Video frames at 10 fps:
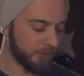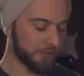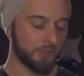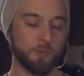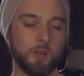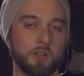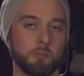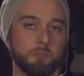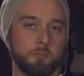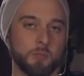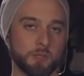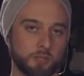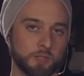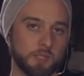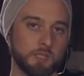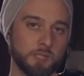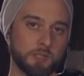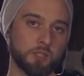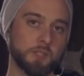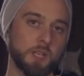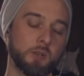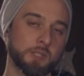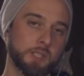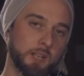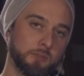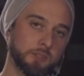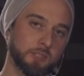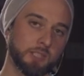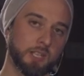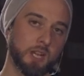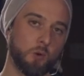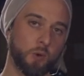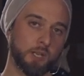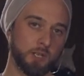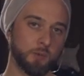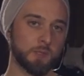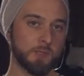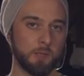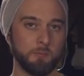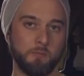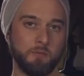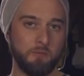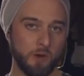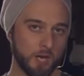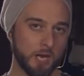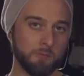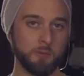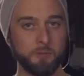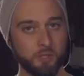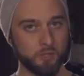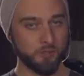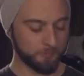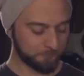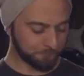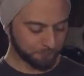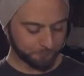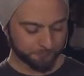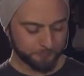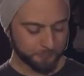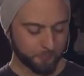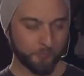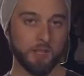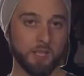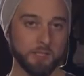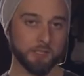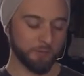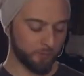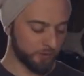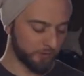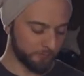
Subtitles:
Since we're all musicians and technicians ourselves, we included some very helpful features. Like this, watch